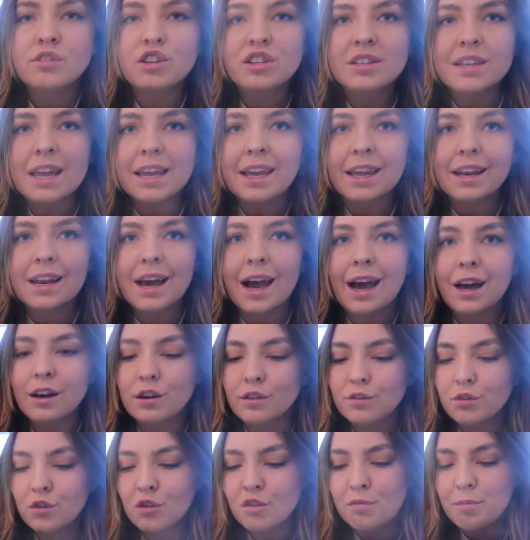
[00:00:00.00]
Just taking a
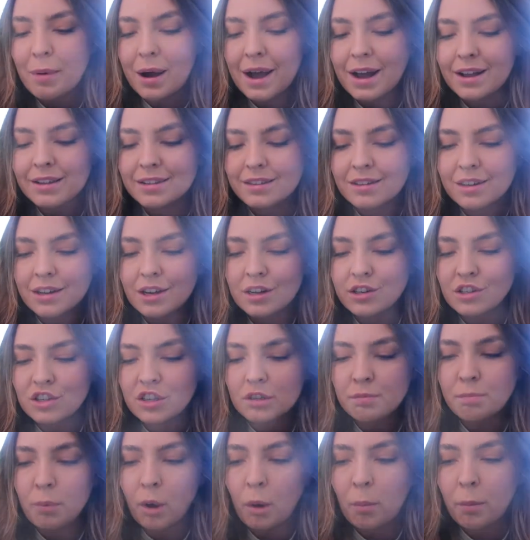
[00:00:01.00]
handful of pasta and
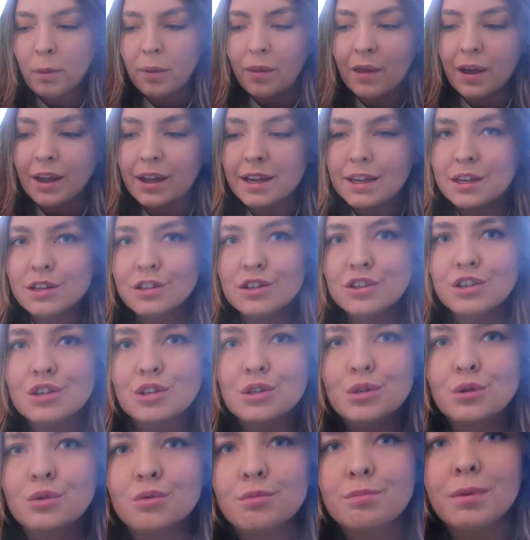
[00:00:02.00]
just popping that
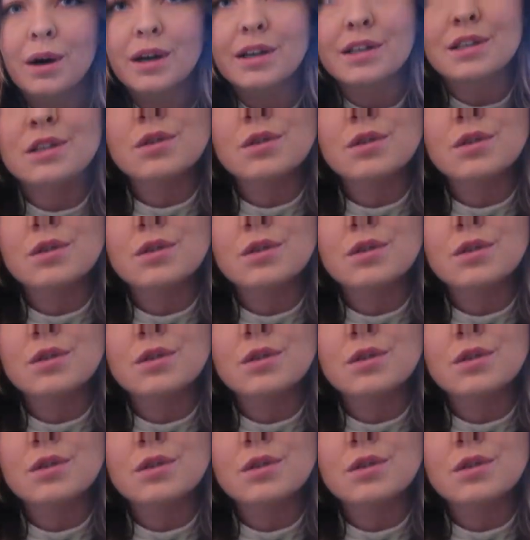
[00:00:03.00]
into my